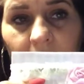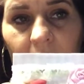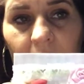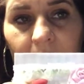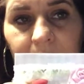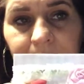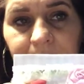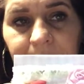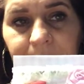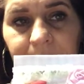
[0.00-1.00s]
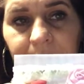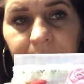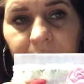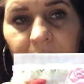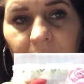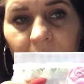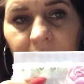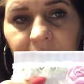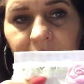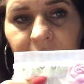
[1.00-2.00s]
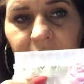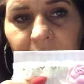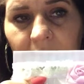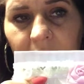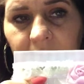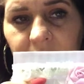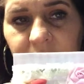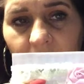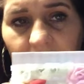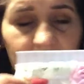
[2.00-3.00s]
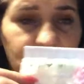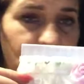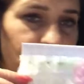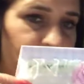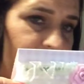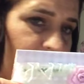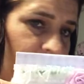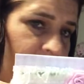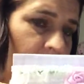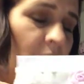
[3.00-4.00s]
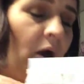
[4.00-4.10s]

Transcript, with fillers: Um, flag tags, I would say.